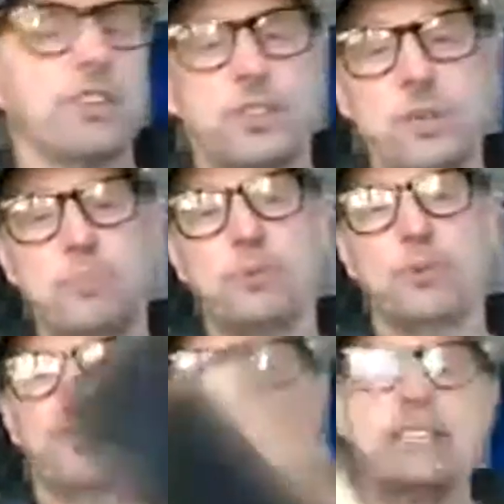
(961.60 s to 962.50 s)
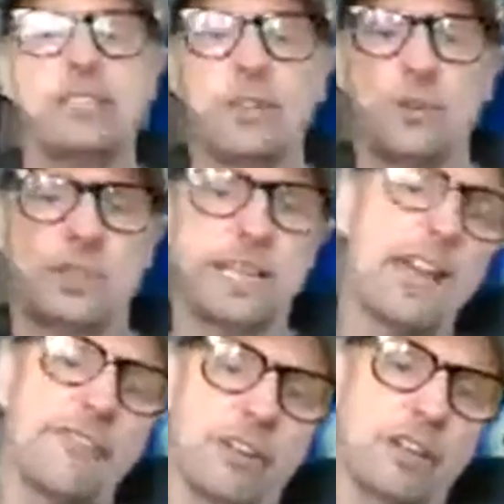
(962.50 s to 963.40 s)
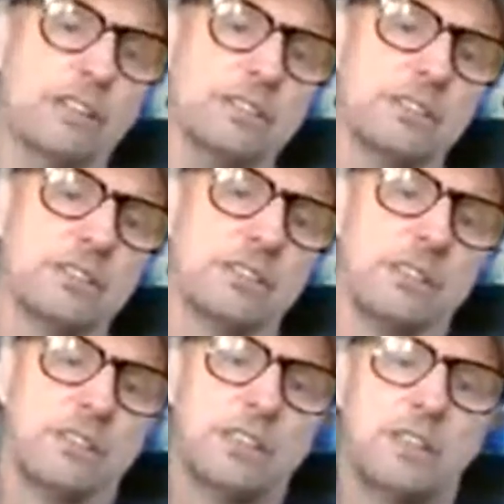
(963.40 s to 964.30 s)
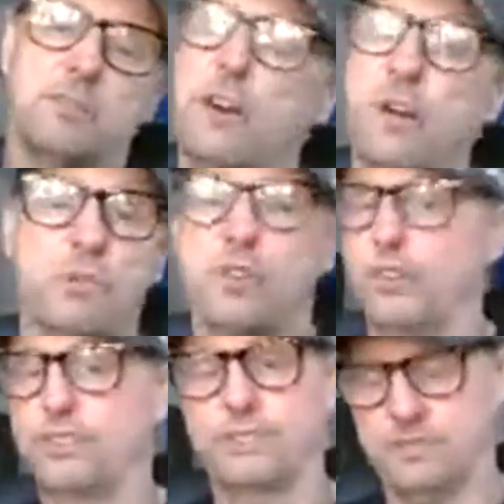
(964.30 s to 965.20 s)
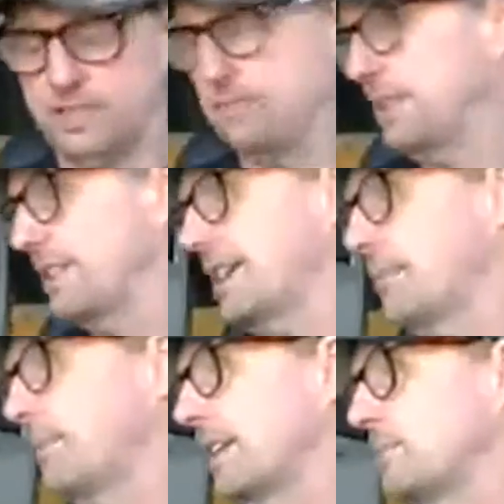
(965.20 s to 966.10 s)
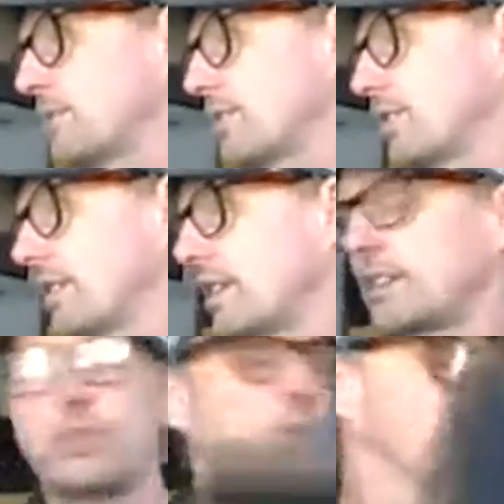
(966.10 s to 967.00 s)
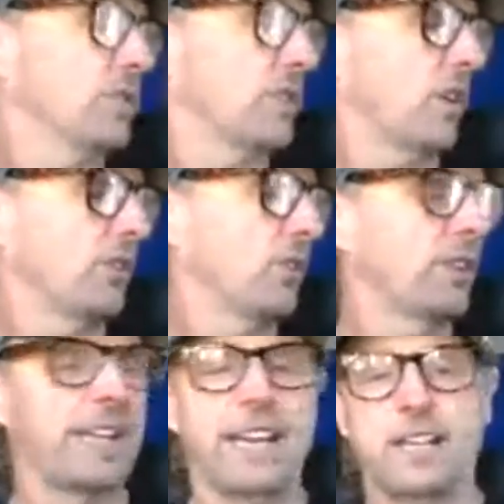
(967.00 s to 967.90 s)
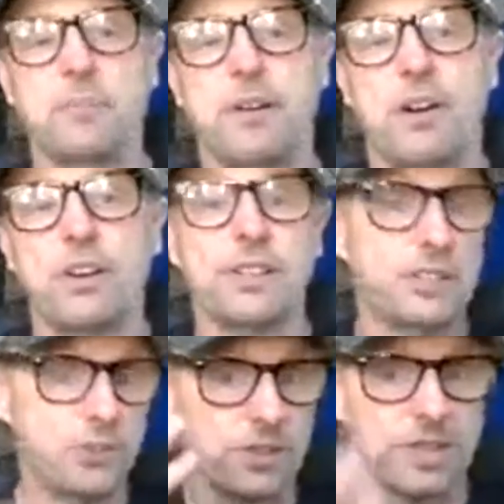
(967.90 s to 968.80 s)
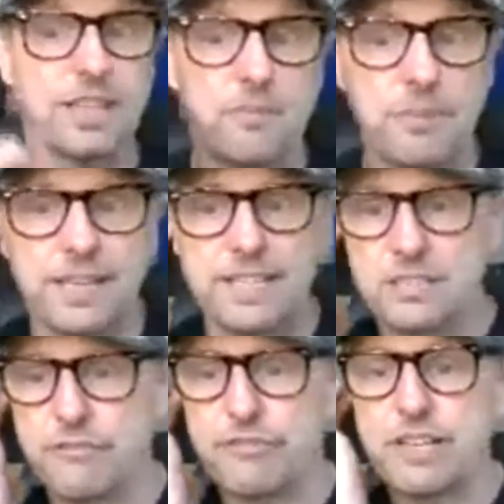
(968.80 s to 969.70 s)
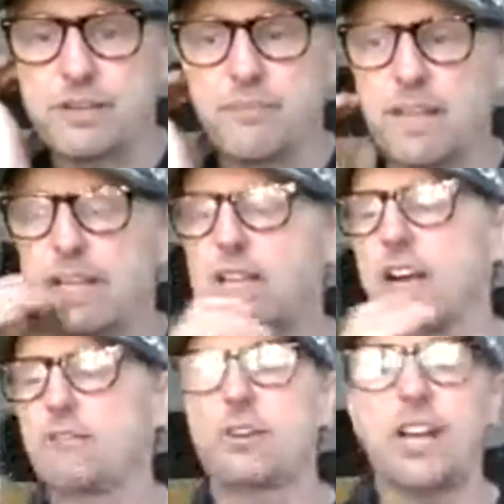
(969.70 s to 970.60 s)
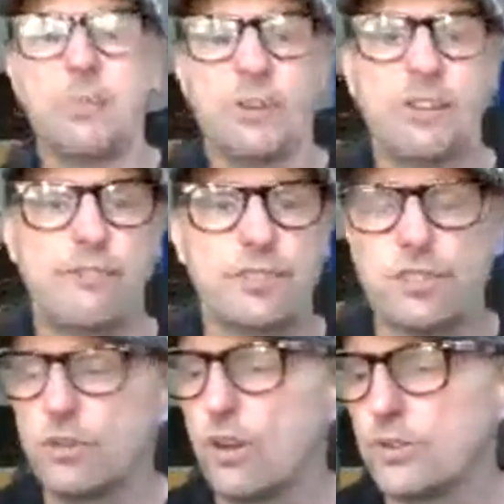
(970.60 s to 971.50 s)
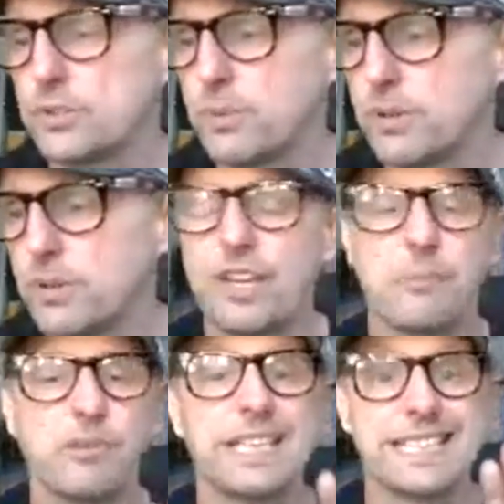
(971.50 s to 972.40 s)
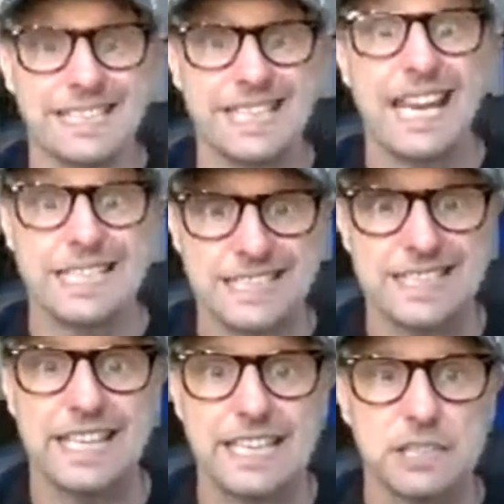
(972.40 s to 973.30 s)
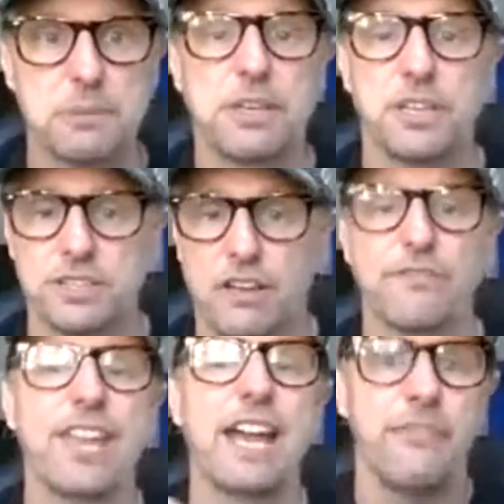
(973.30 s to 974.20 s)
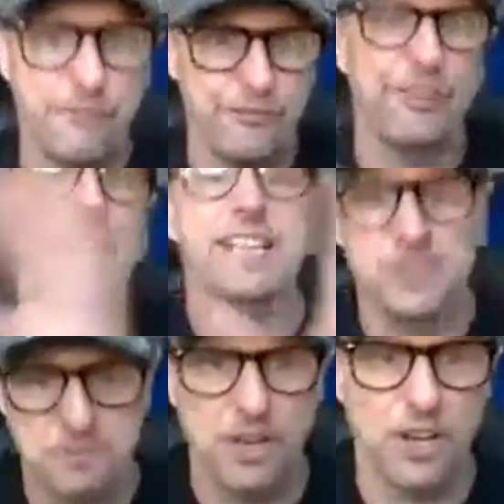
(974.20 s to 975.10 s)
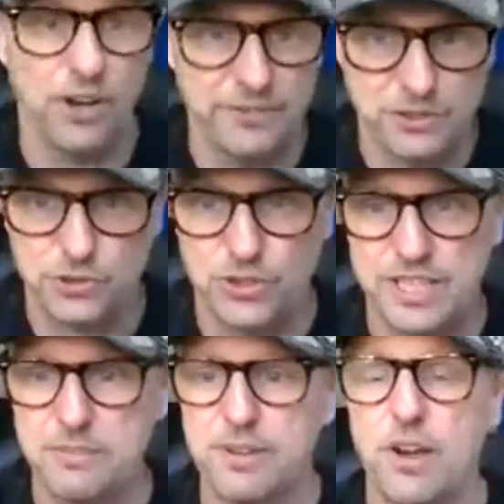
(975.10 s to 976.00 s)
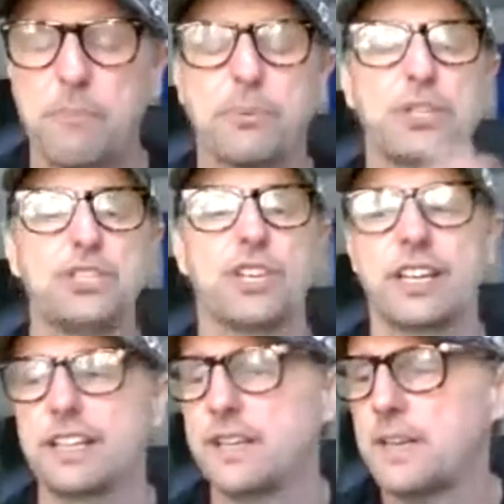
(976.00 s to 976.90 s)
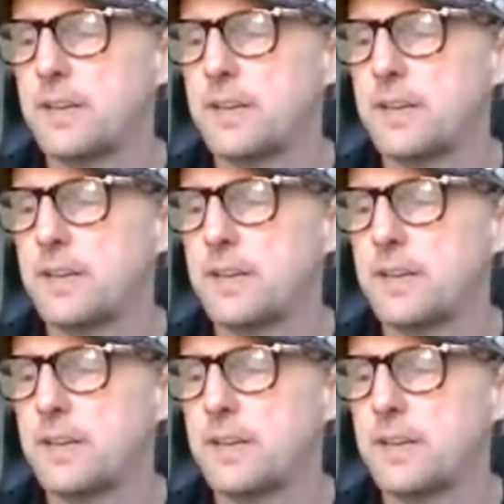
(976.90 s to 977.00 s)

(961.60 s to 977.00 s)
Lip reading: that you put these two together, my word, let me tell you, peeps, you're going to start knocking it out of the park, and then you're going to come back into freedom. I've not come on here for too long this morning. I've come on here to test this because I've now fixed my live stream, and I appreciate